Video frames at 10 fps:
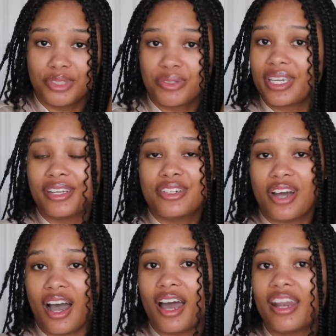You
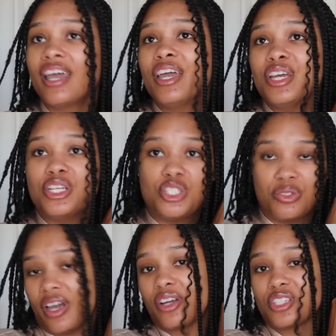cannot do
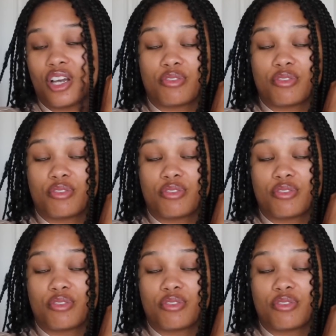that yourself,